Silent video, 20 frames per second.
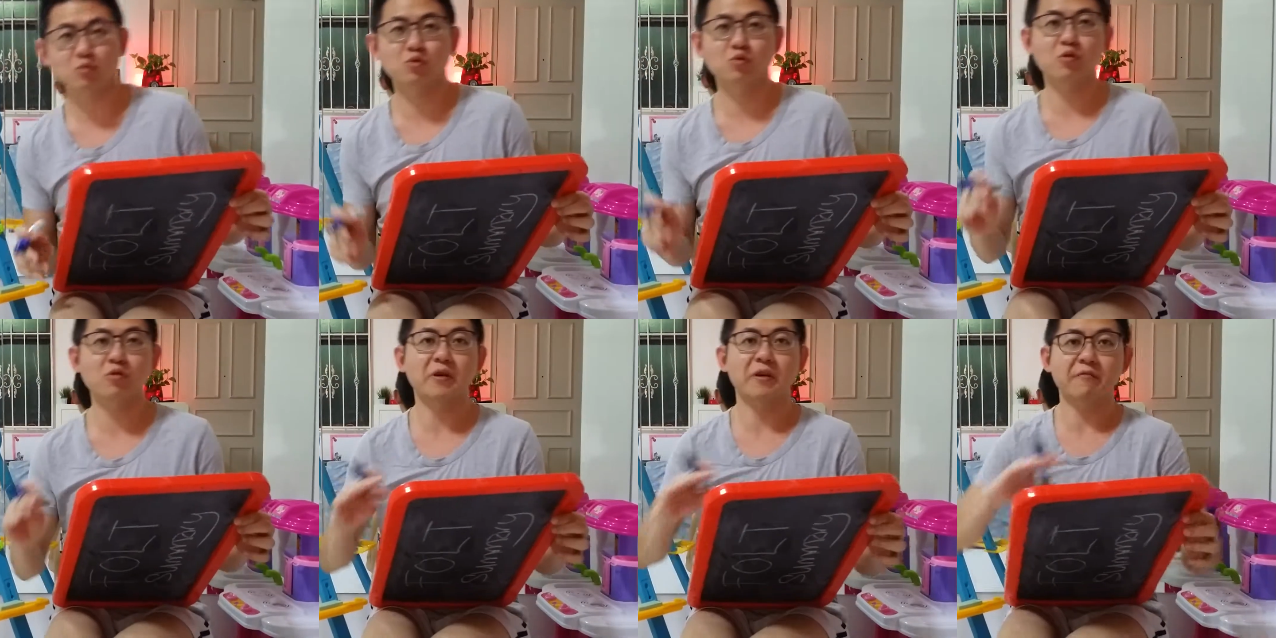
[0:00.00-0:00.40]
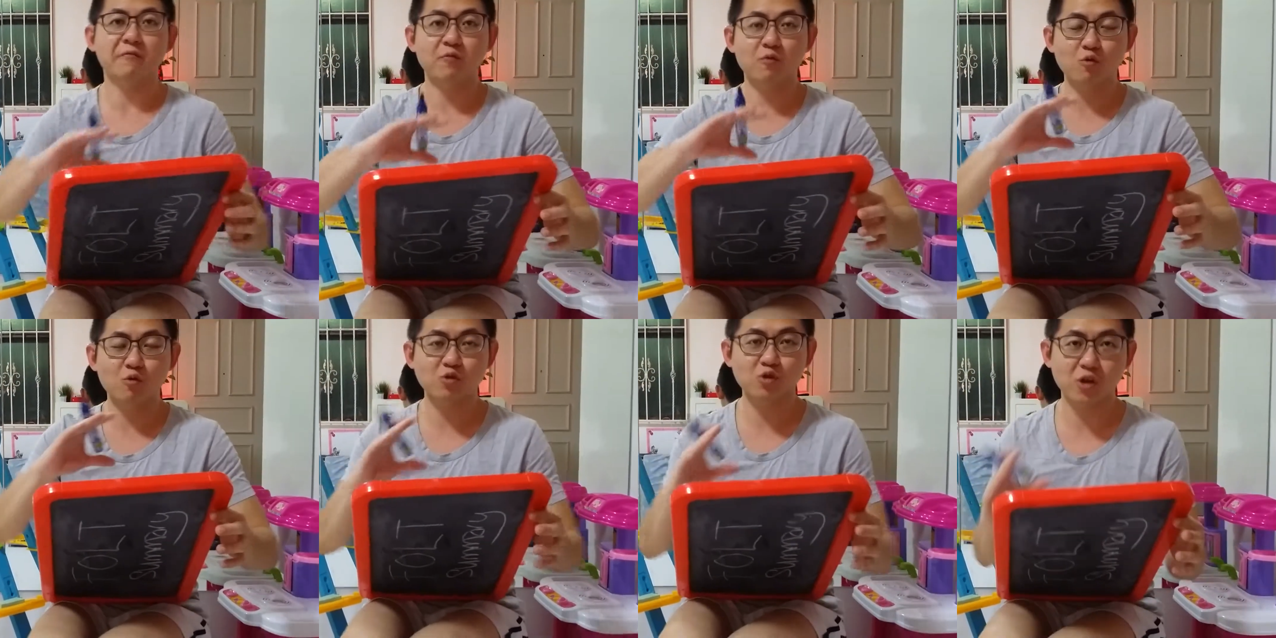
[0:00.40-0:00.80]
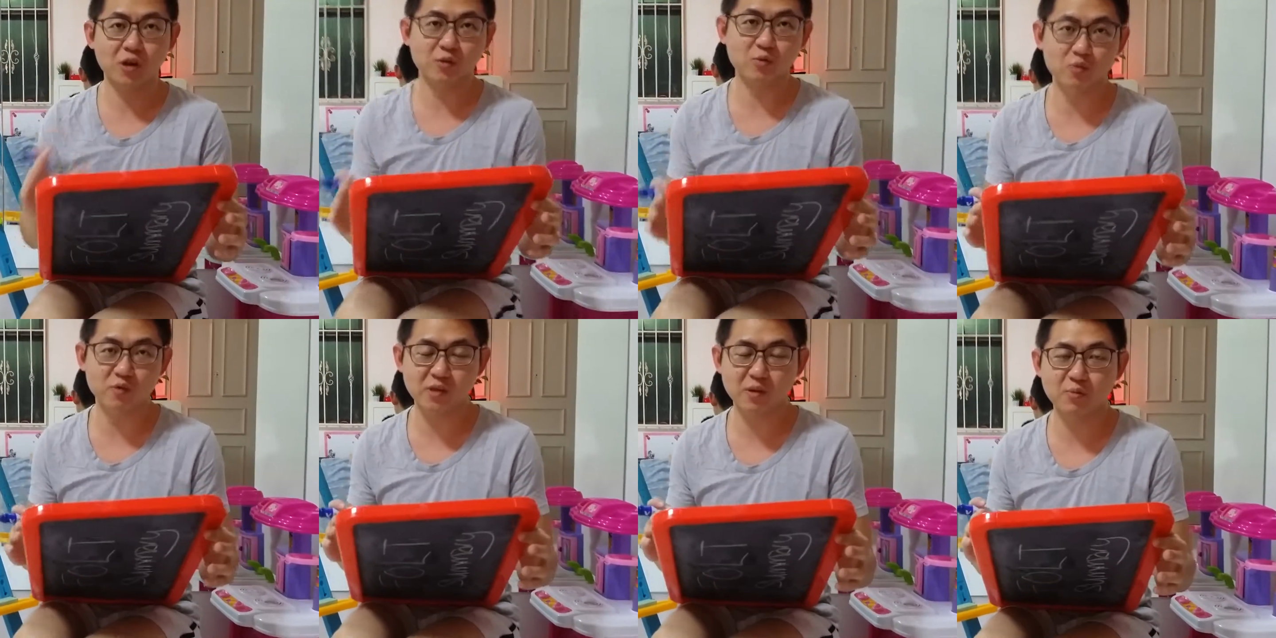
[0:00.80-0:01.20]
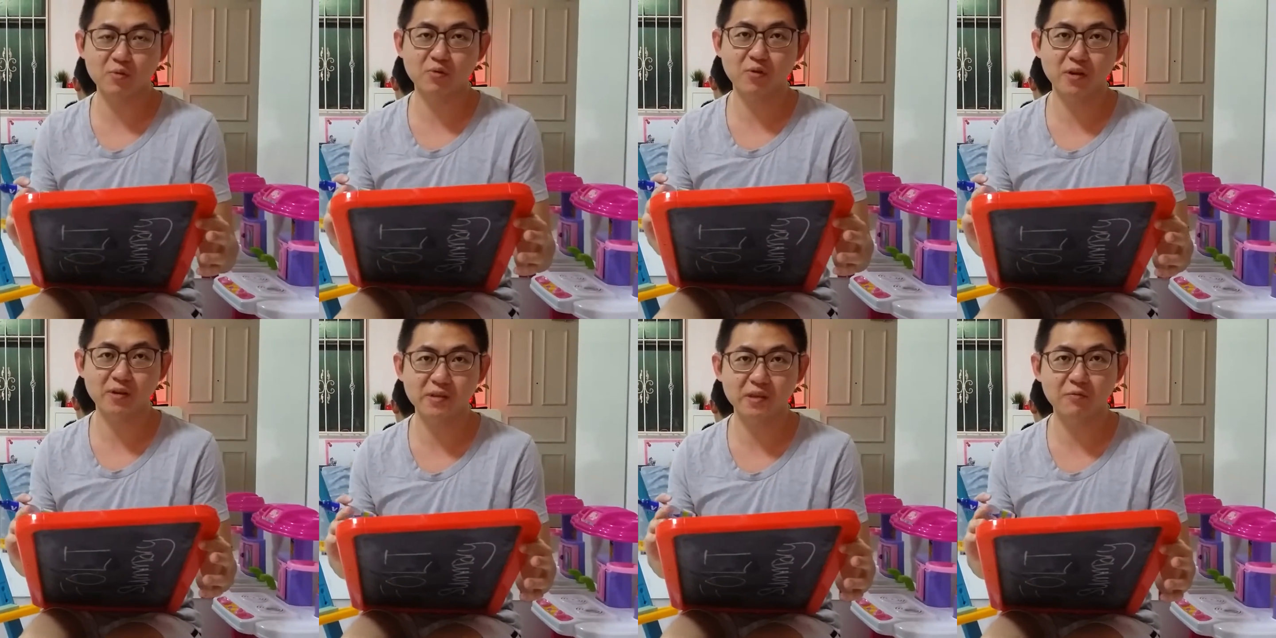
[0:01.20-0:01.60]
to draw a flow chart to
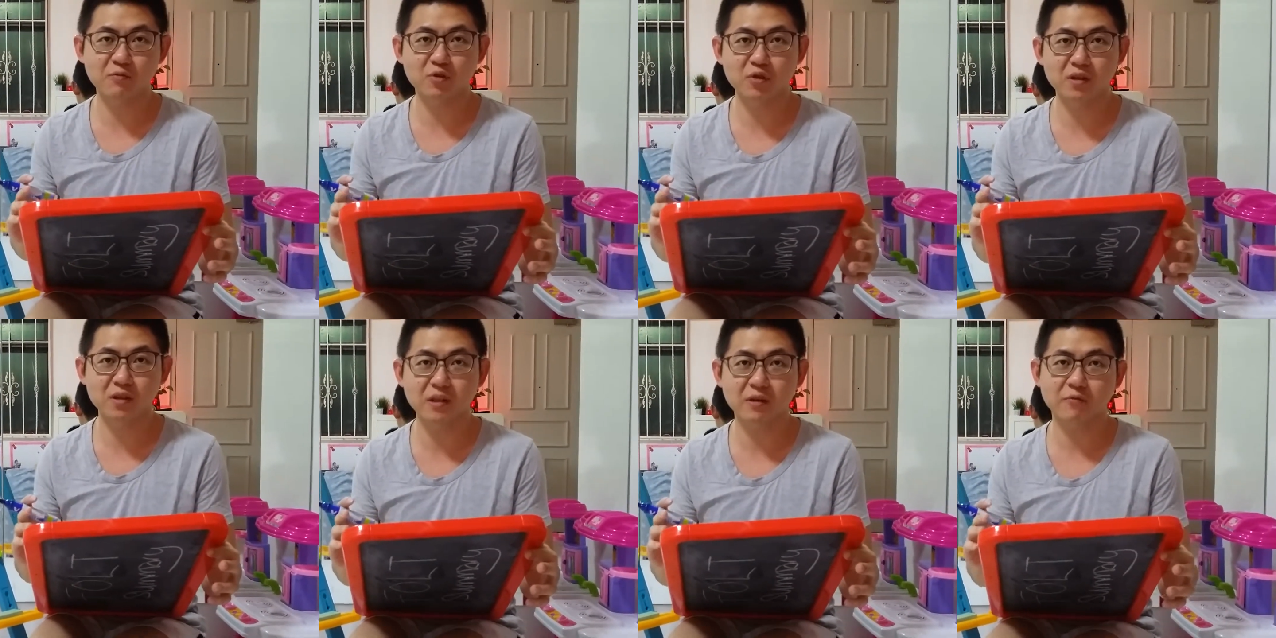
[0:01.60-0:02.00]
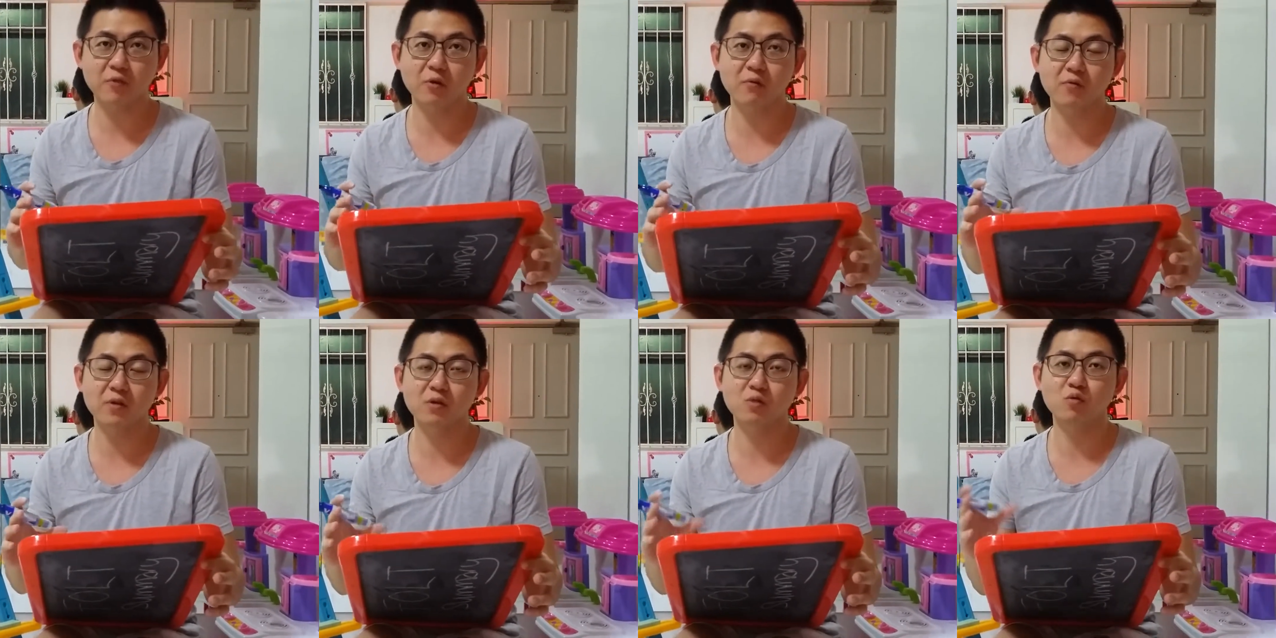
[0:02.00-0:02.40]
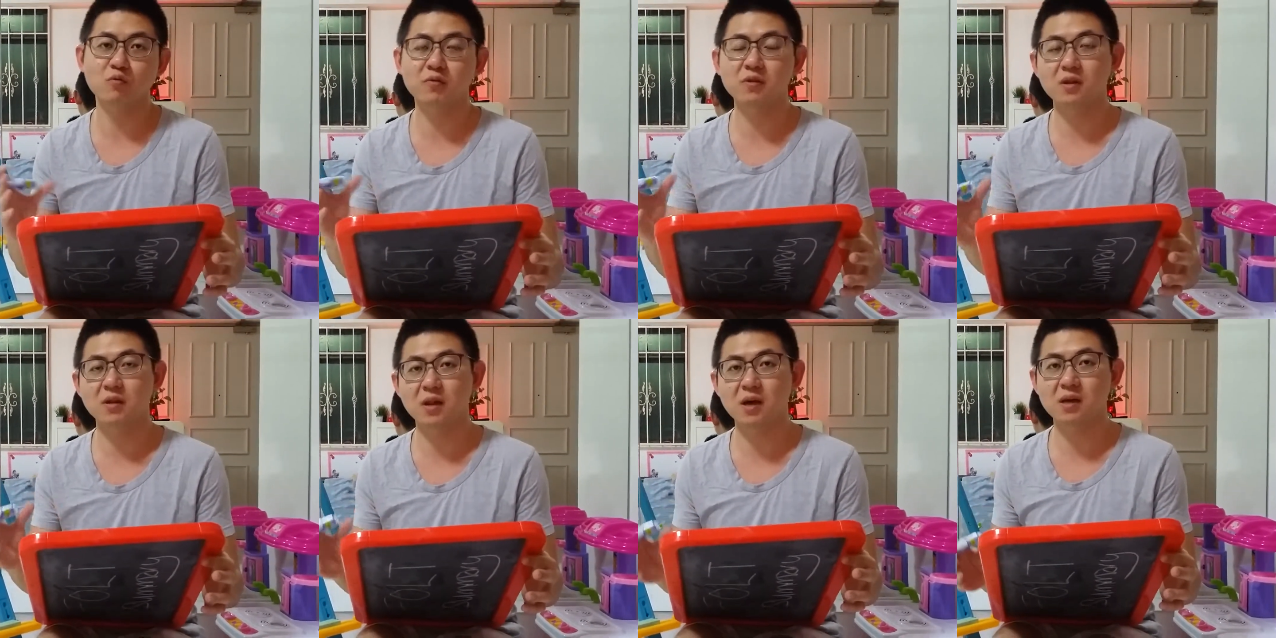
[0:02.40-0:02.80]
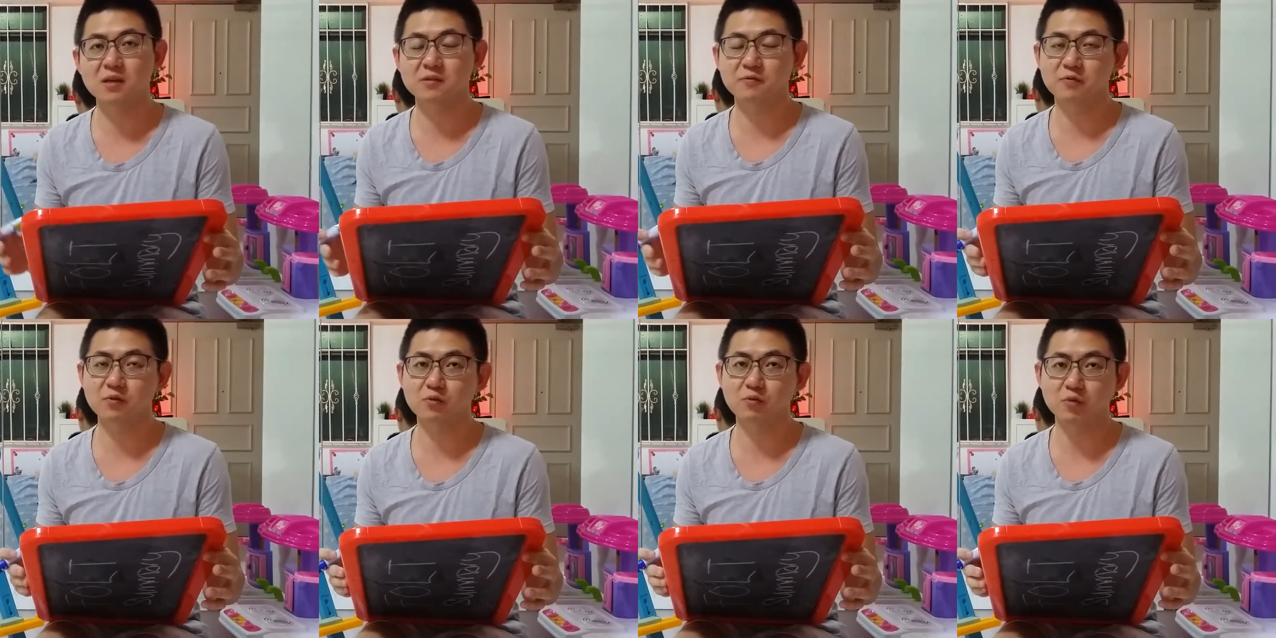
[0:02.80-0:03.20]
summarize everything that we have learned over the
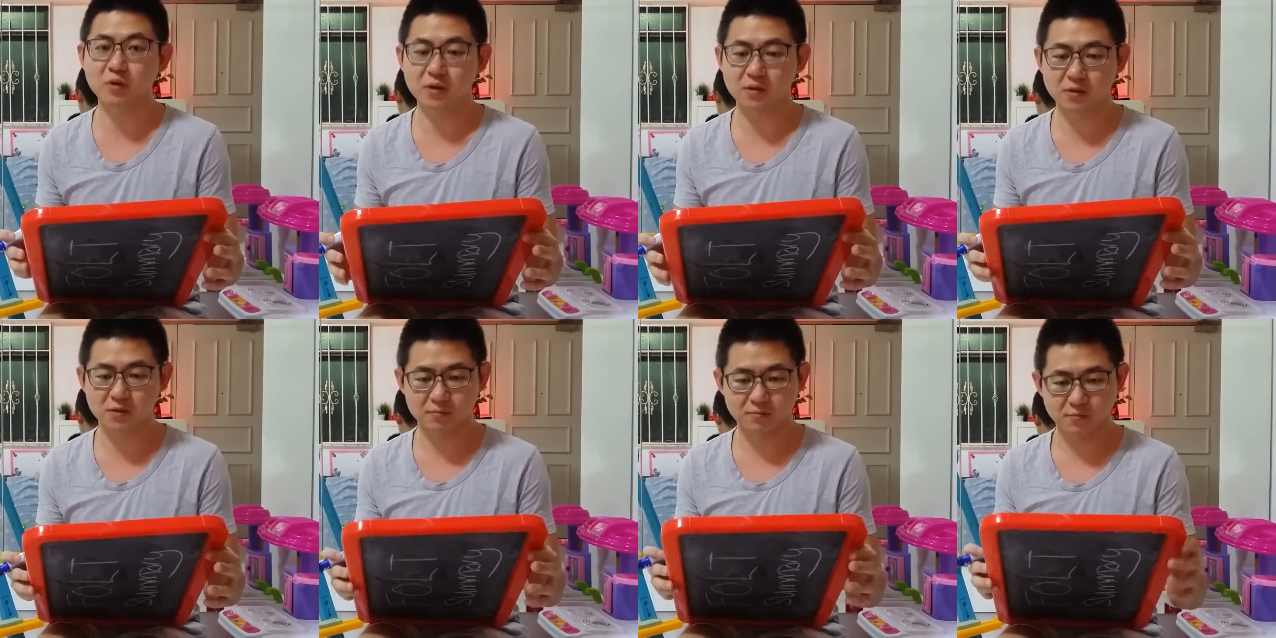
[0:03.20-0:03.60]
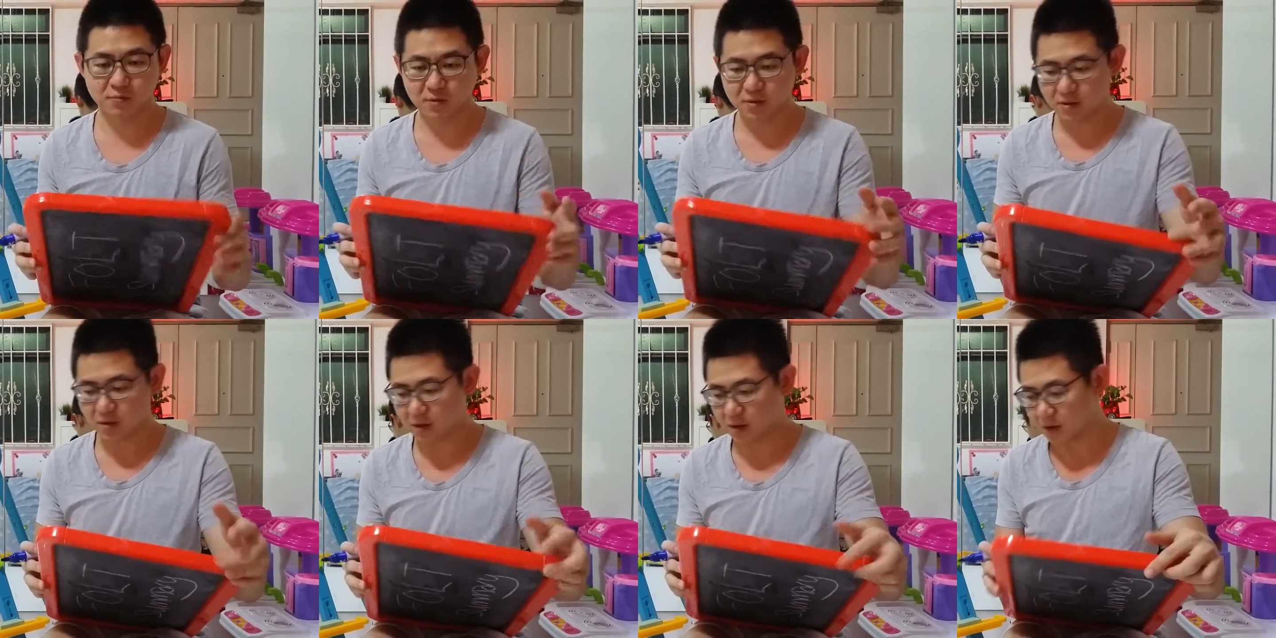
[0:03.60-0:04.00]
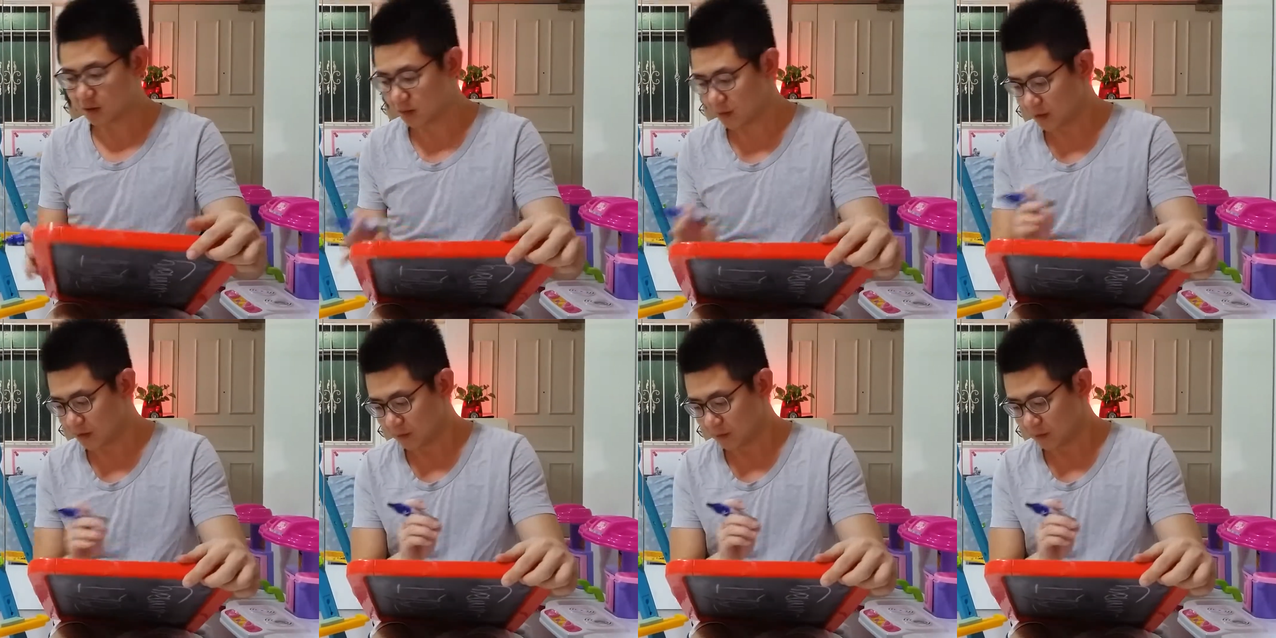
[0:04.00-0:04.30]
last few weeks. Okay.